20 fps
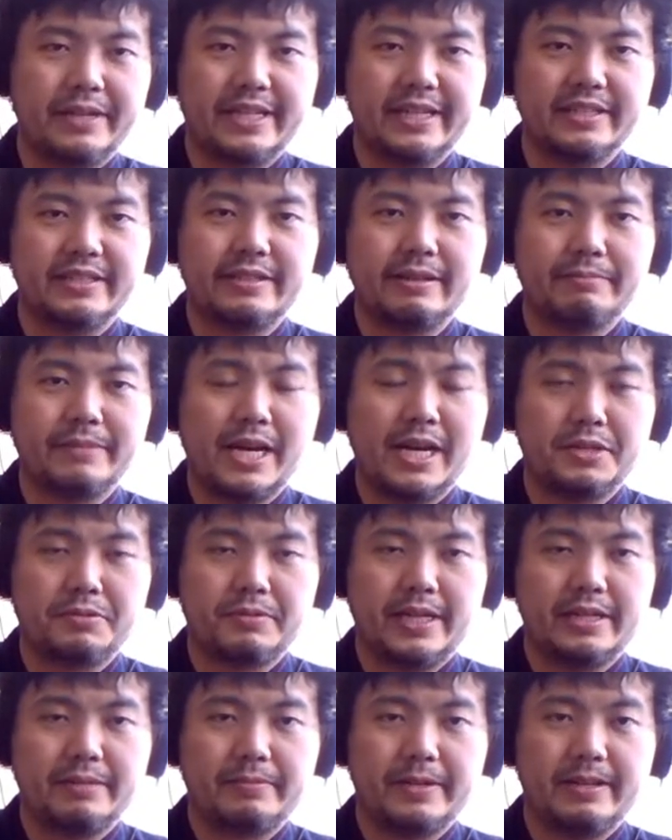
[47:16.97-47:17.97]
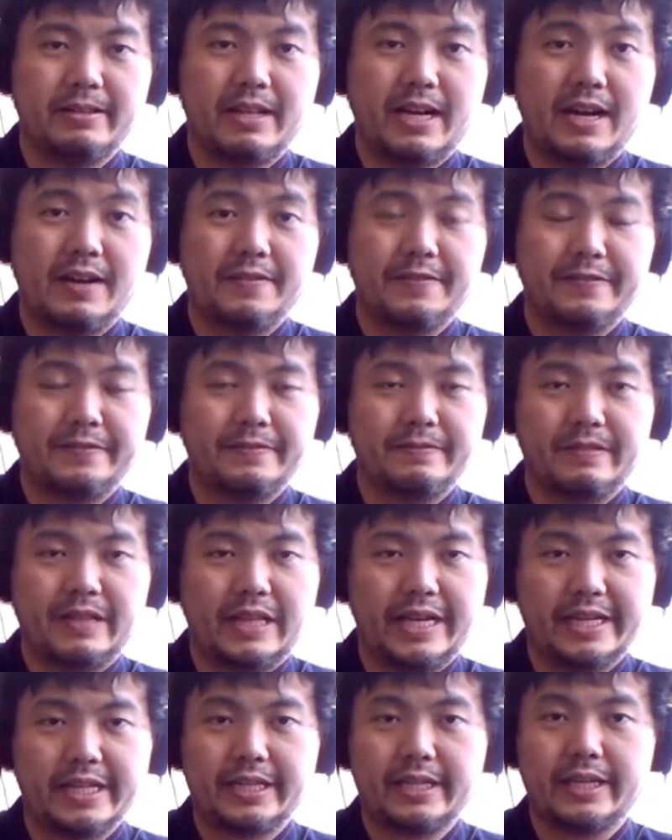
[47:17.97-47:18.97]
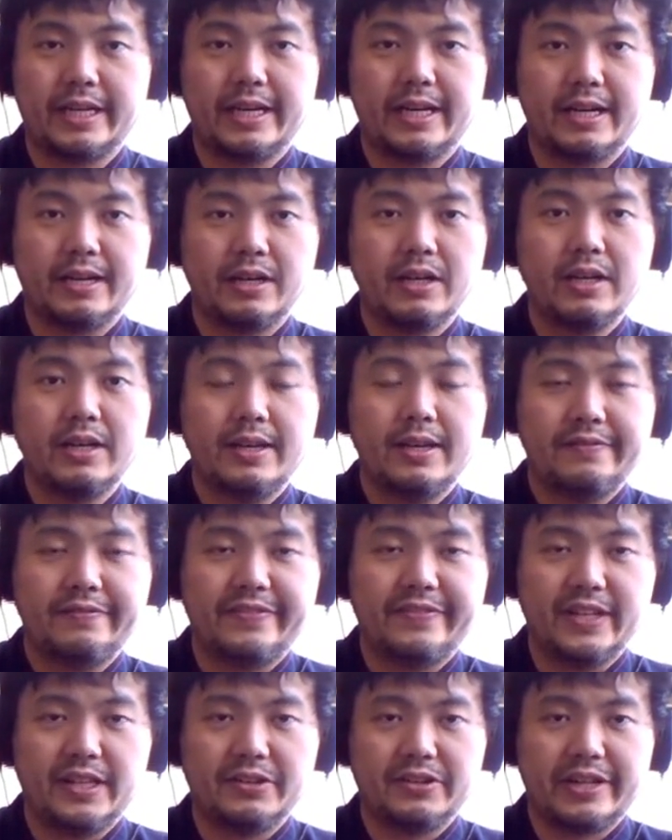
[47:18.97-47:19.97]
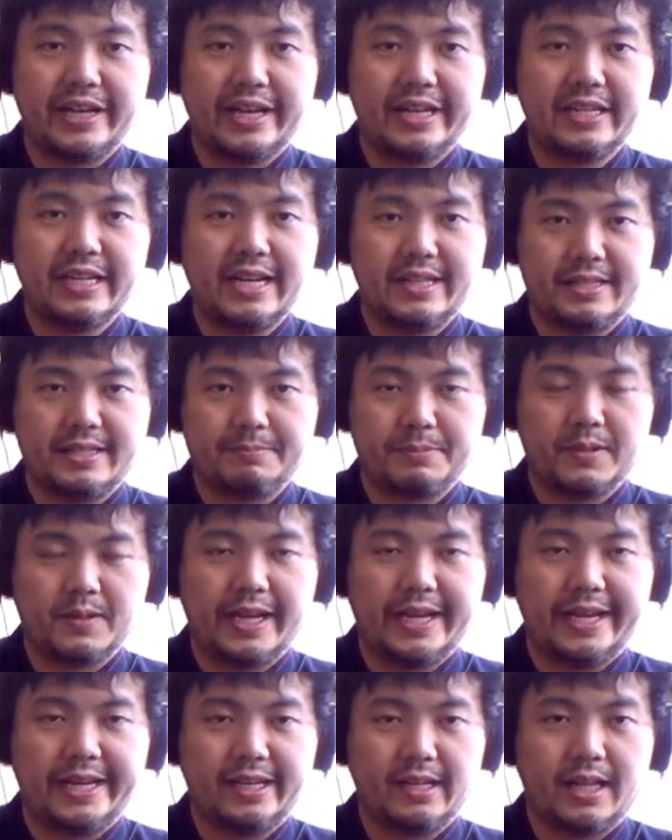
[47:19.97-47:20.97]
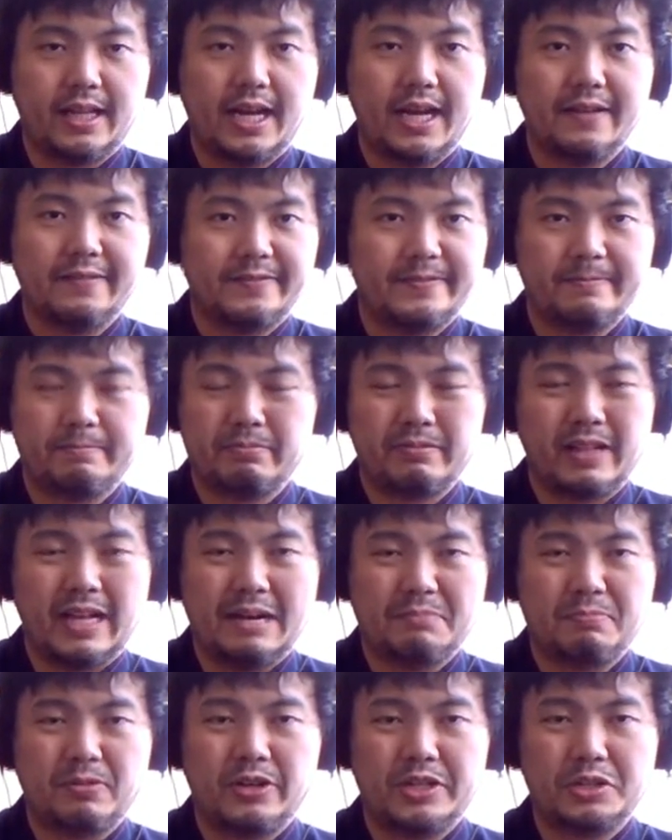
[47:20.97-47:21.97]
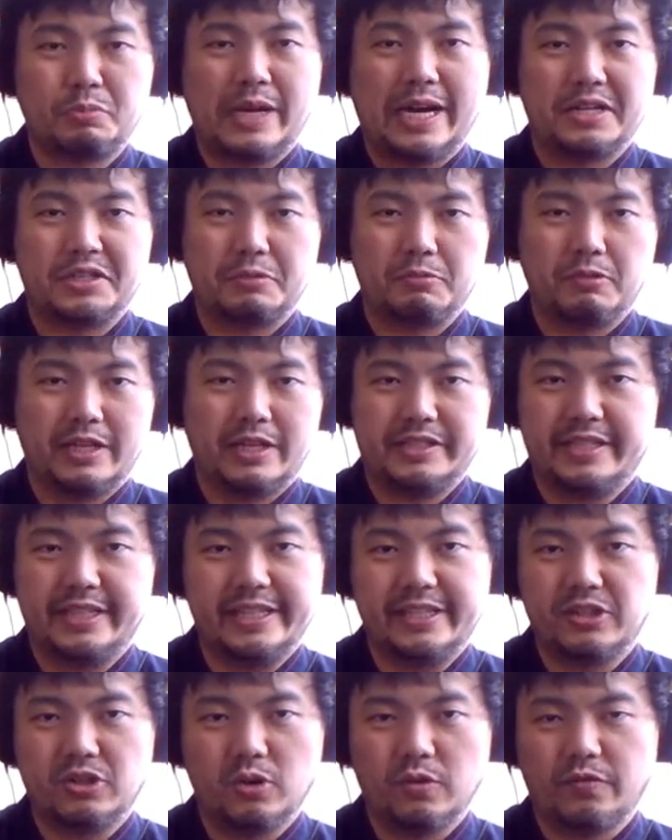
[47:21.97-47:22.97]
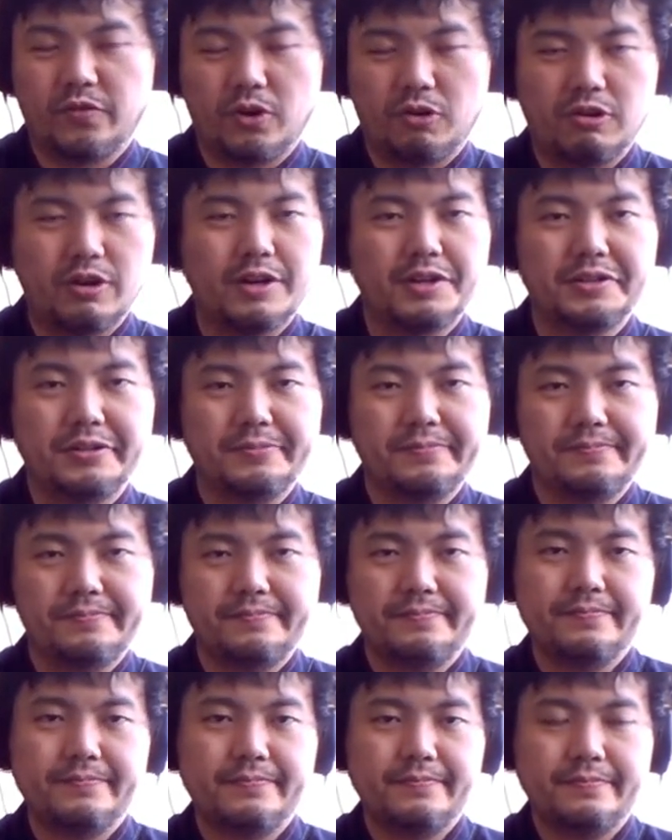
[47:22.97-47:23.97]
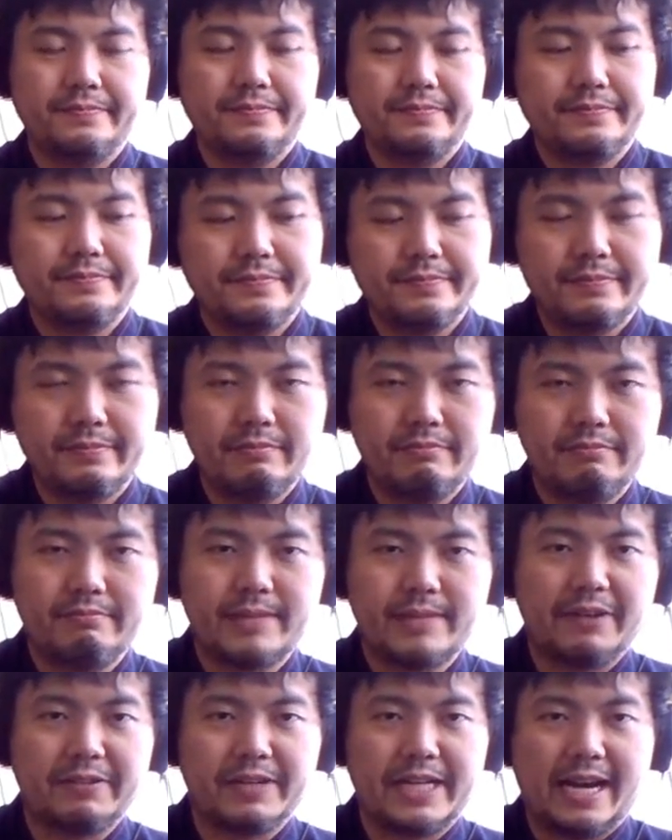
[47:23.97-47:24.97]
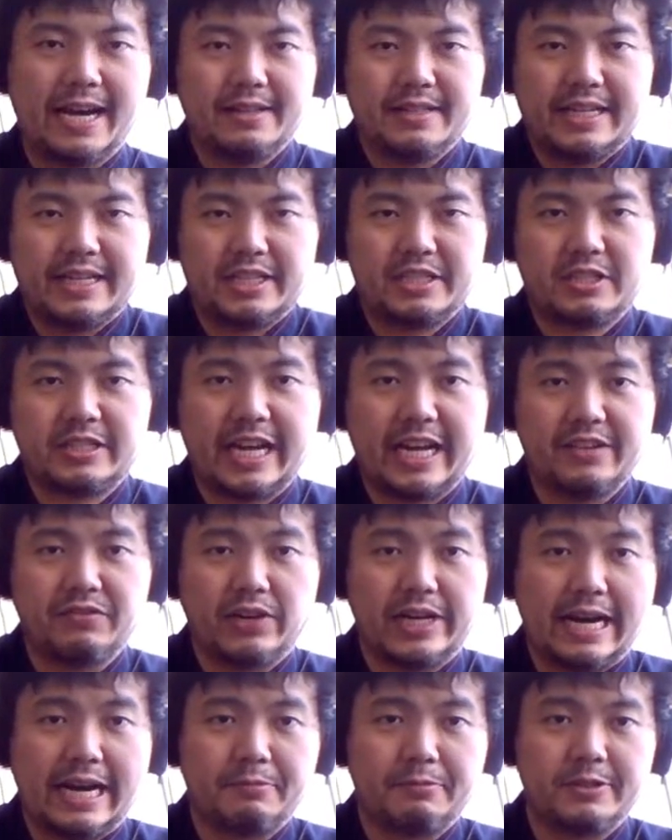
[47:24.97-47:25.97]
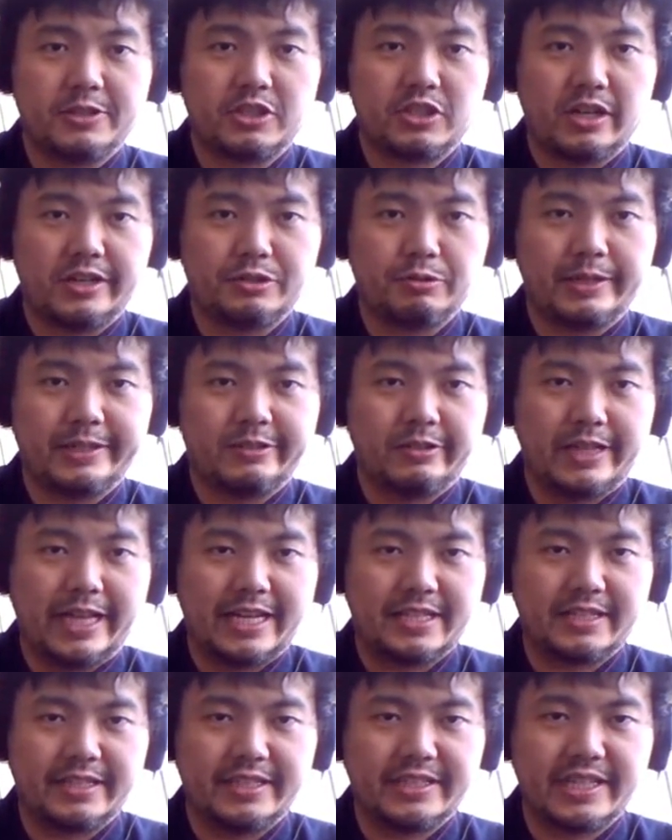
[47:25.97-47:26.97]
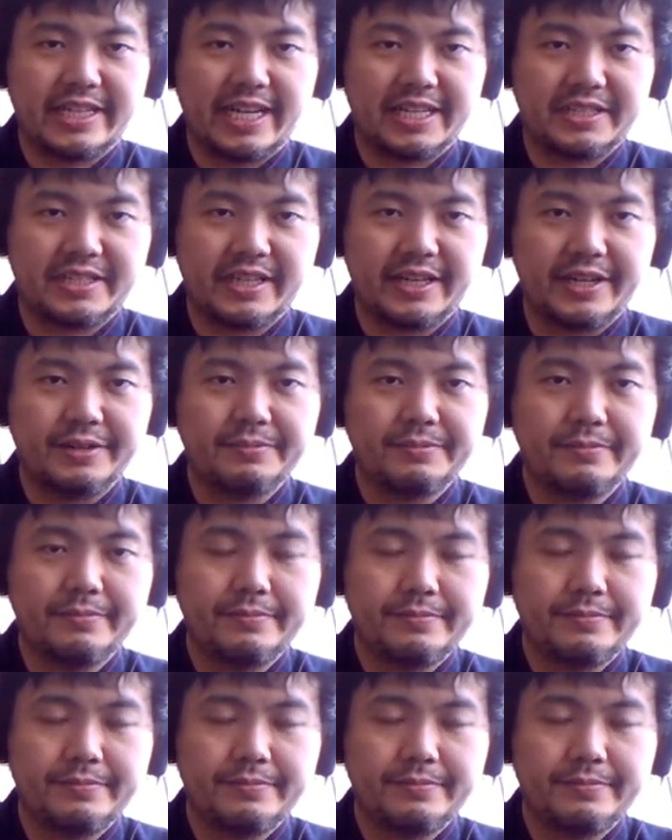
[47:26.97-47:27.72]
because sometimes we end up with a lot of filler that ends up delaying a lot of plot points we actually want to see go forward. That's kind of what happened with Star Twinkle last season, I'd say.